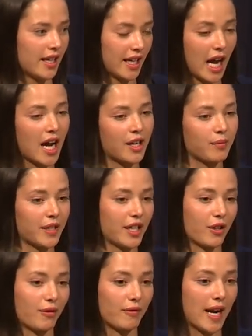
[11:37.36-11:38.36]
economy
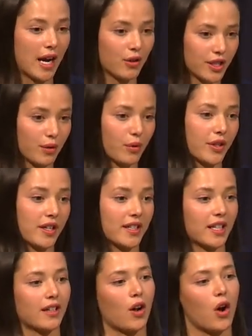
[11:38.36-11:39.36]
around it where then
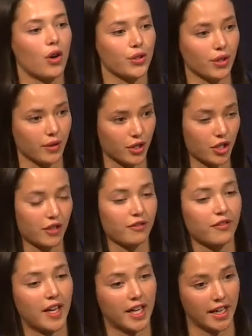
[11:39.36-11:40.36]
they can also achieve
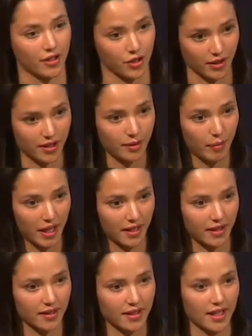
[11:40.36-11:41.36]
financial
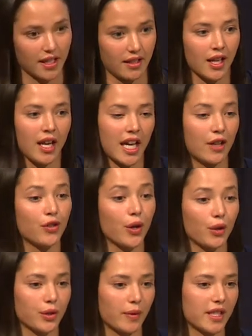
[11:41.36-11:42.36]
independence. And in
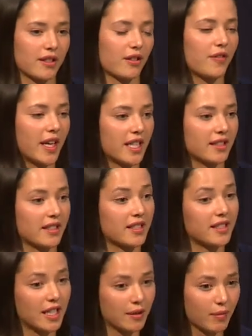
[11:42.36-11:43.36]
those ways, they're fighting the
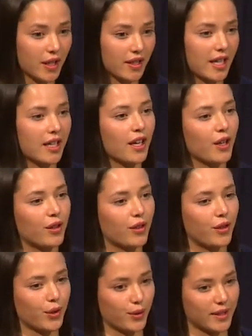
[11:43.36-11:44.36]
stigma that
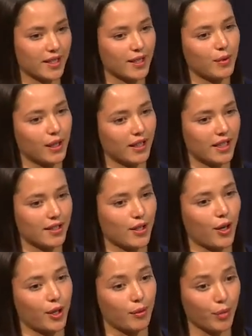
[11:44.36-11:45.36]
those with disabilities
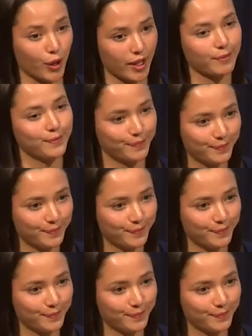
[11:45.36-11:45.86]
are a burden.